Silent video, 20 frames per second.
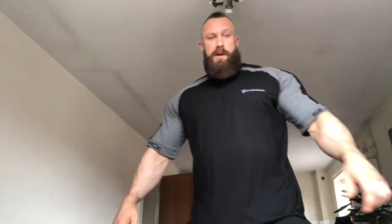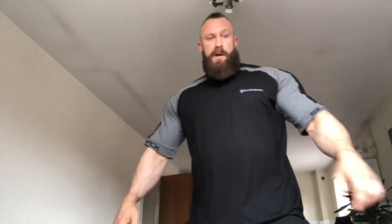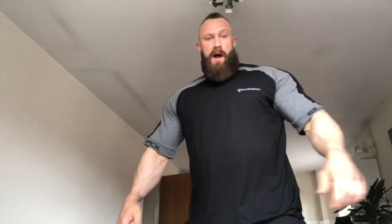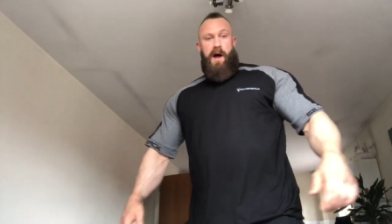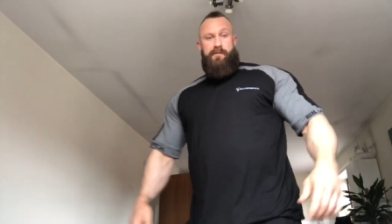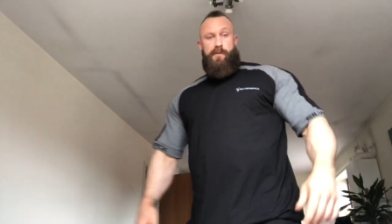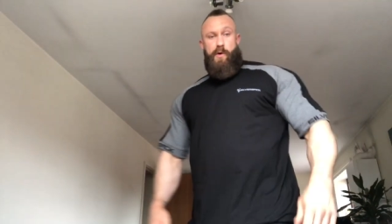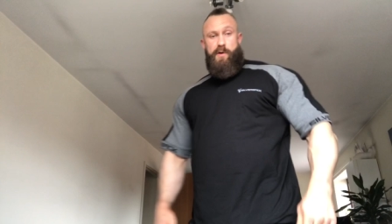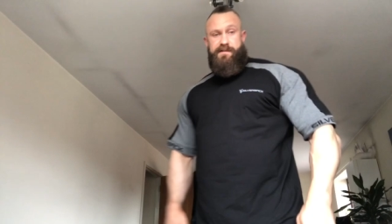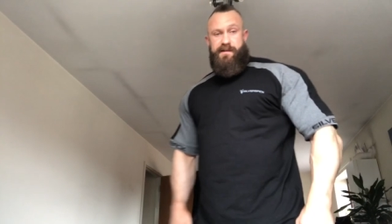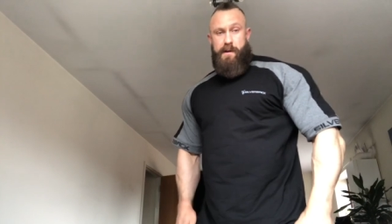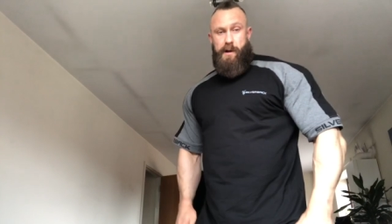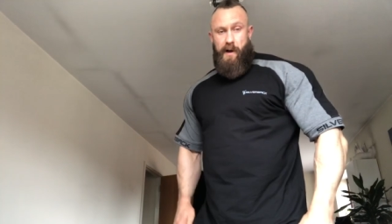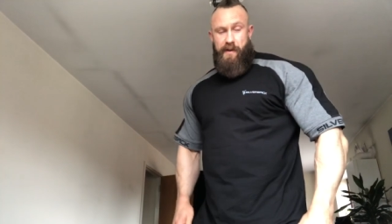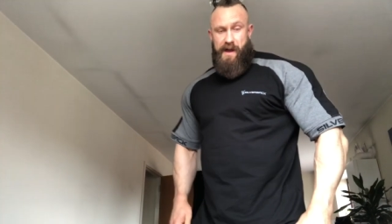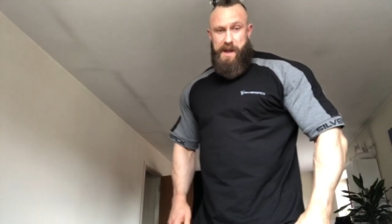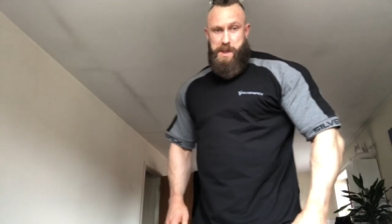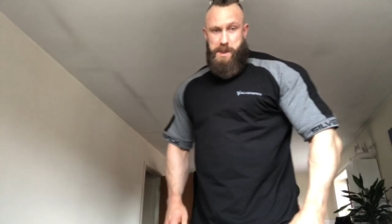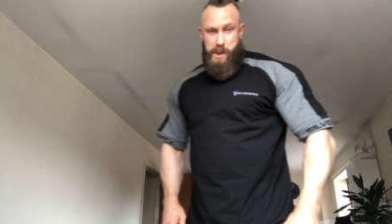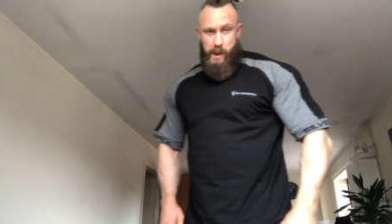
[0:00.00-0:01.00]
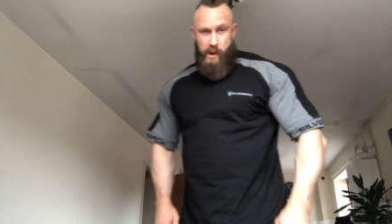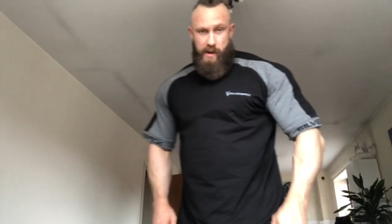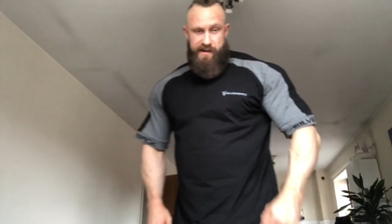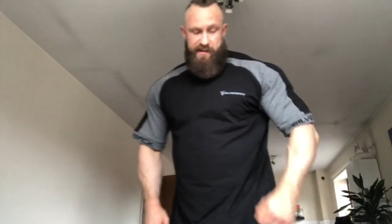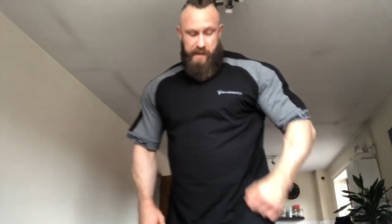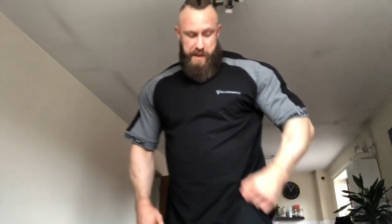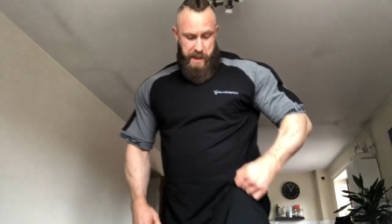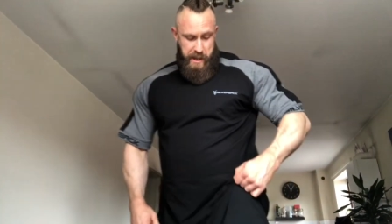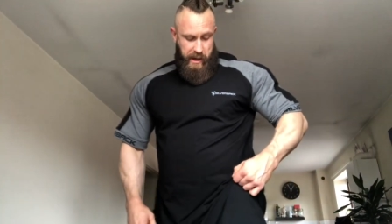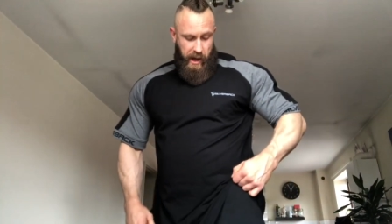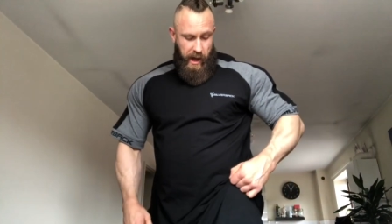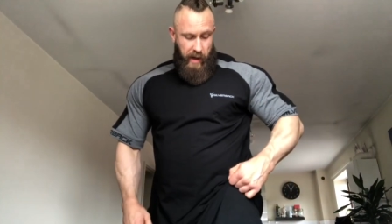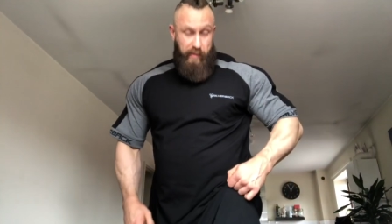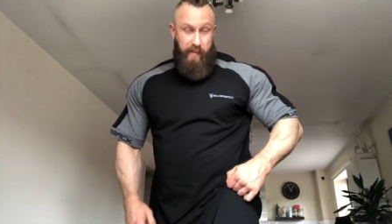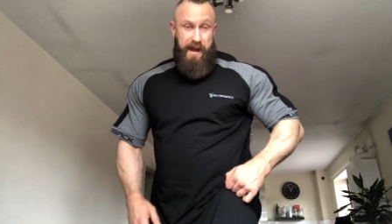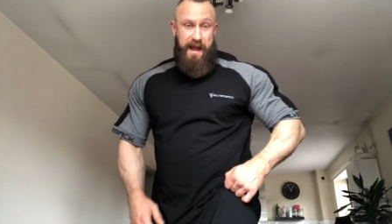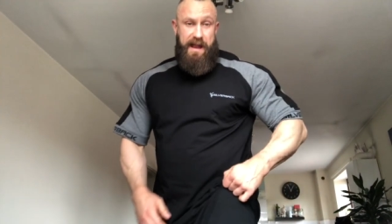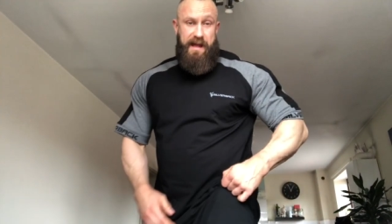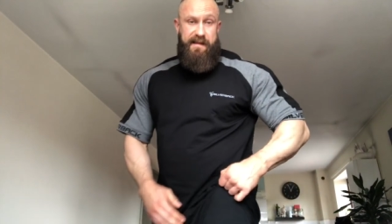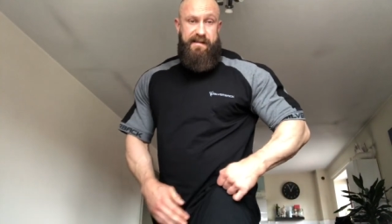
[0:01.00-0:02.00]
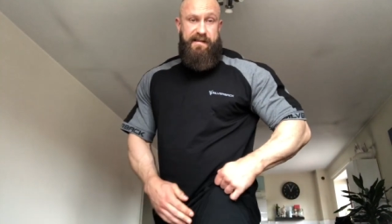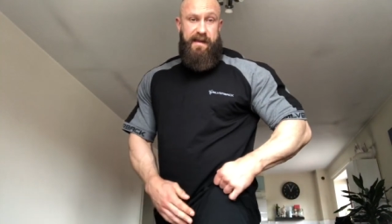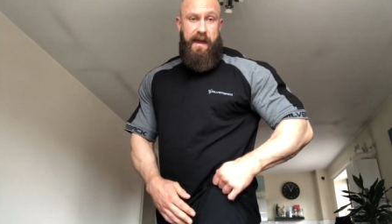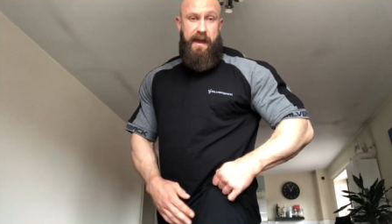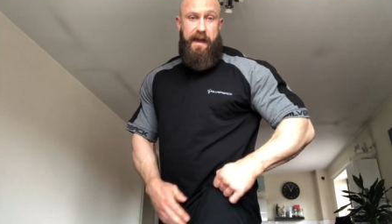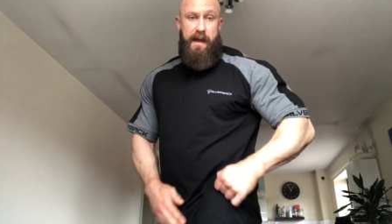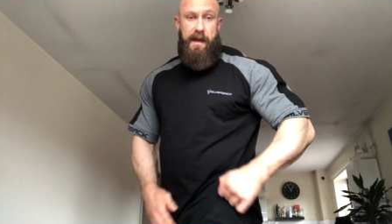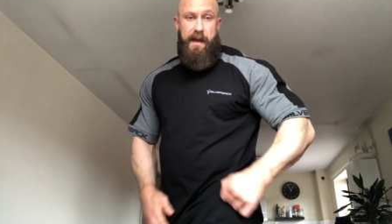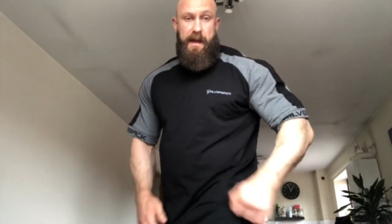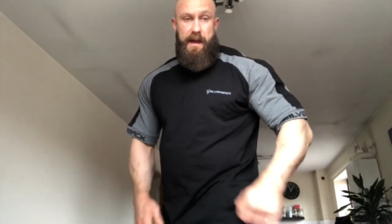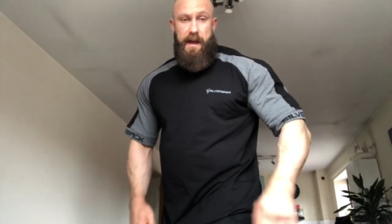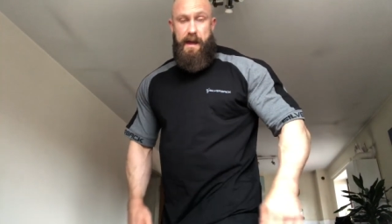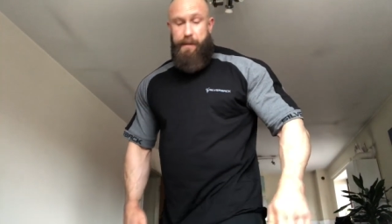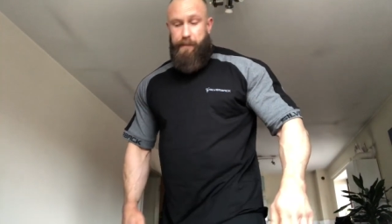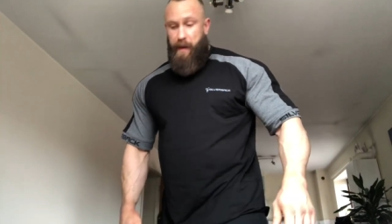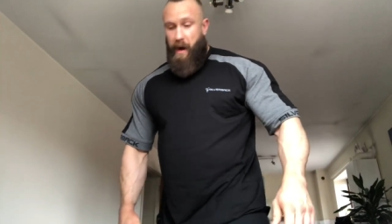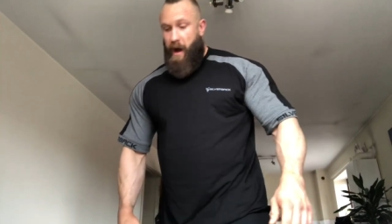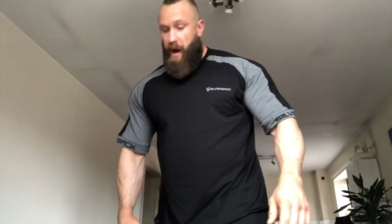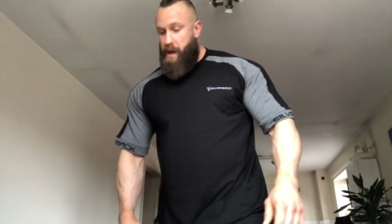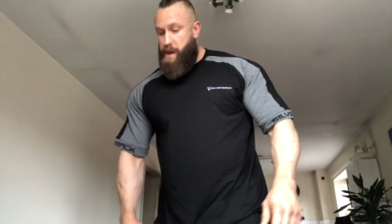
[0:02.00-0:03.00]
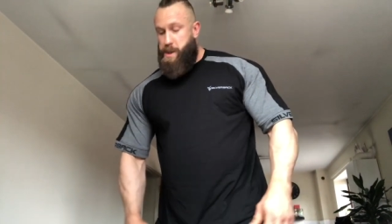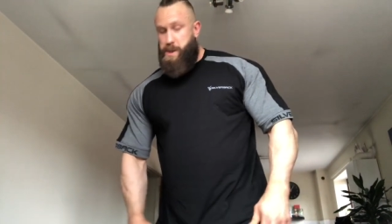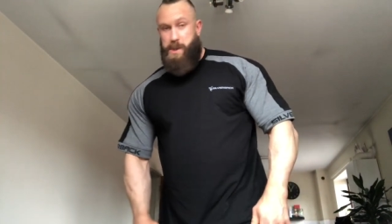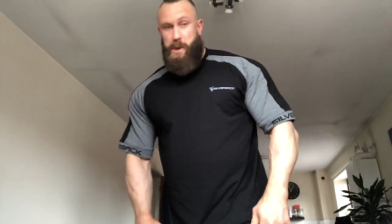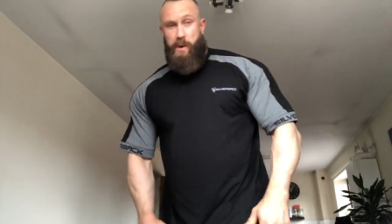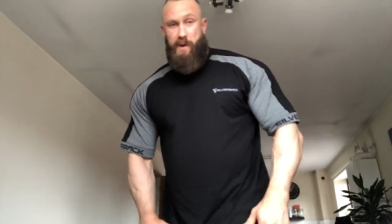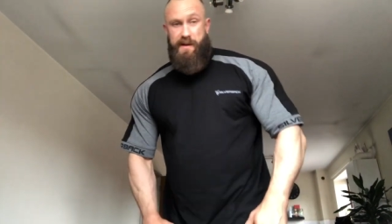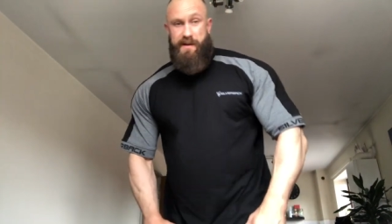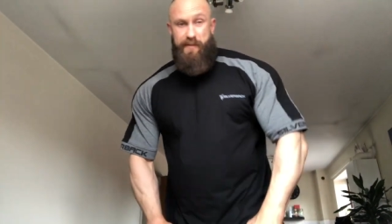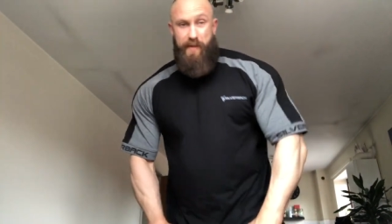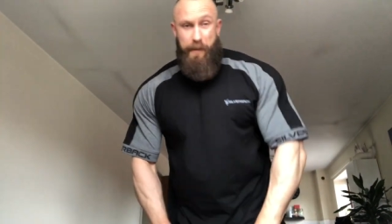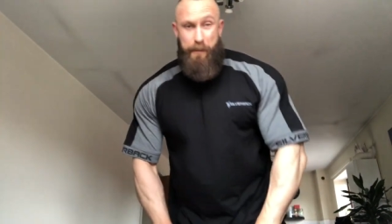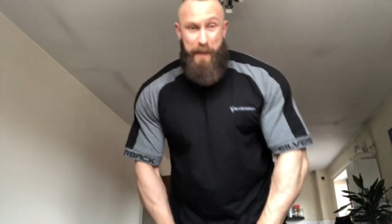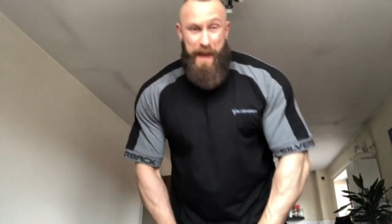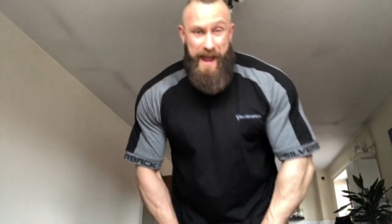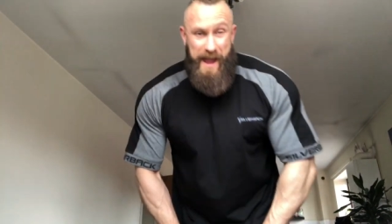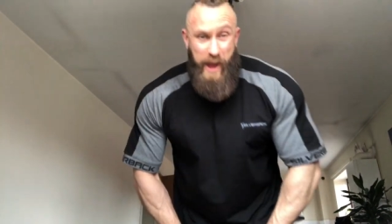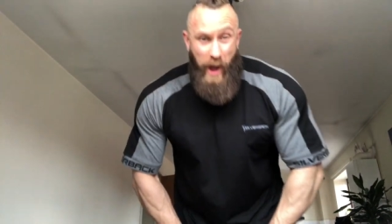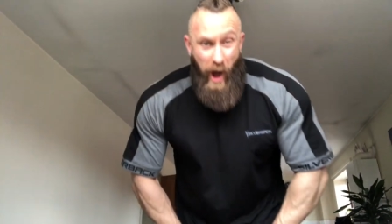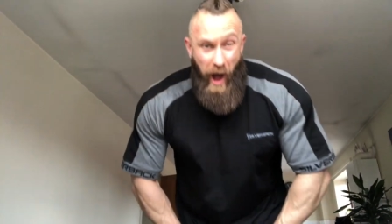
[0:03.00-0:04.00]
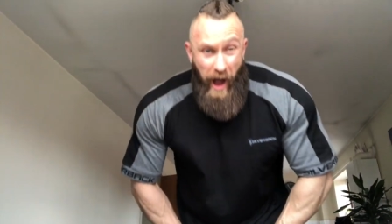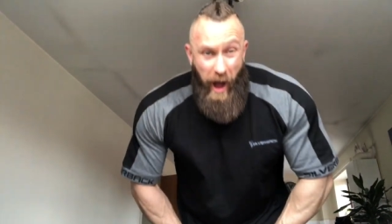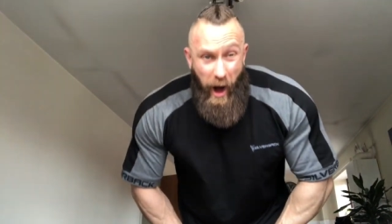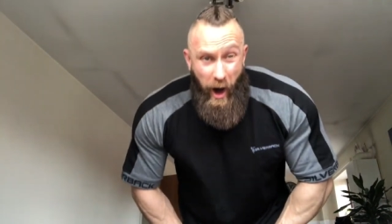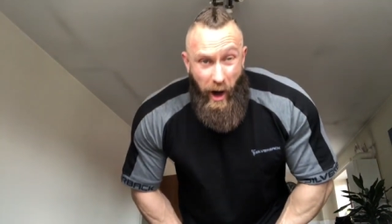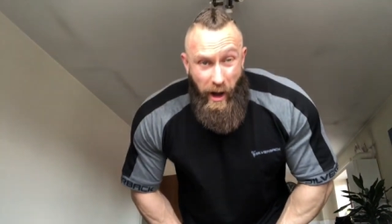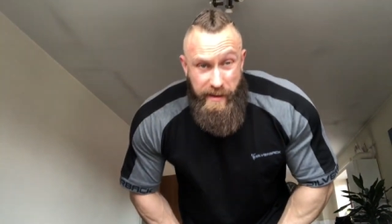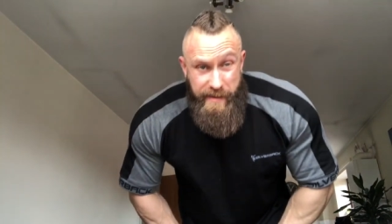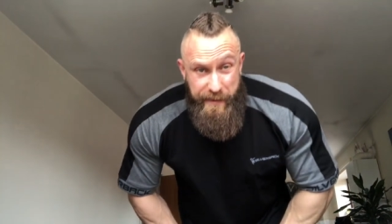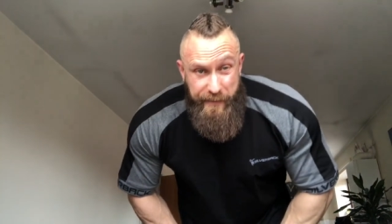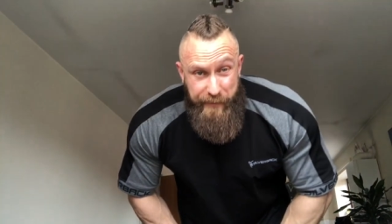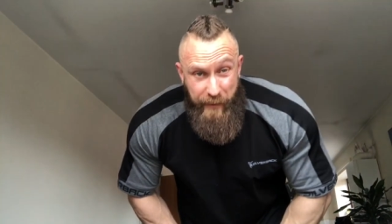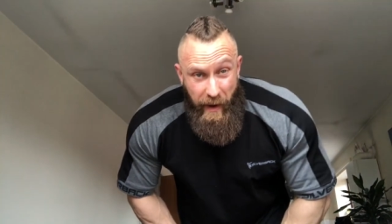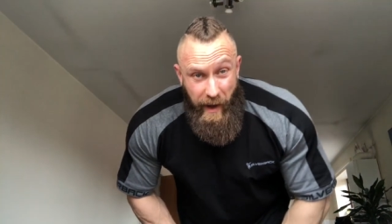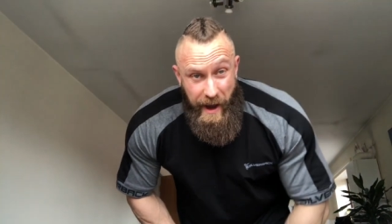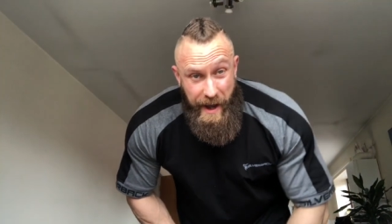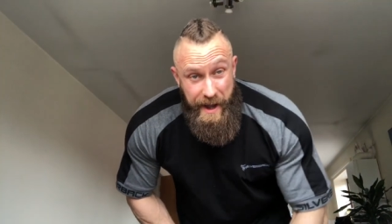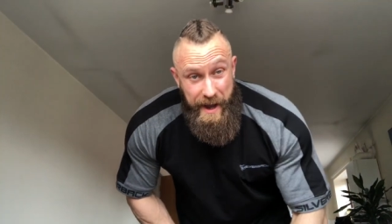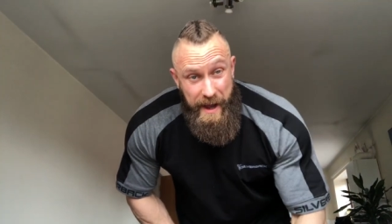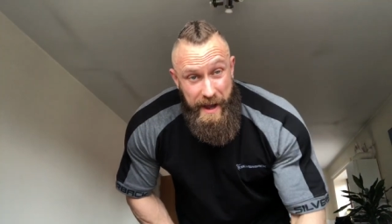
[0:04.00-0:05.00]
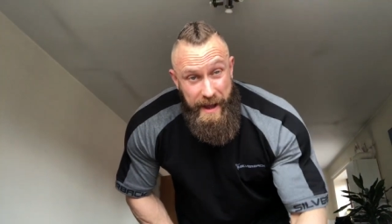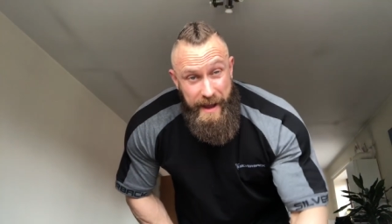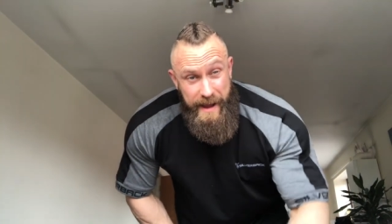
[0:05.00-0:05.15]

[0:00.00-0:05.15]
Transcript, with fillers: I've also got their shorts, which you can't really see, but shorts for a big guy are hard to find.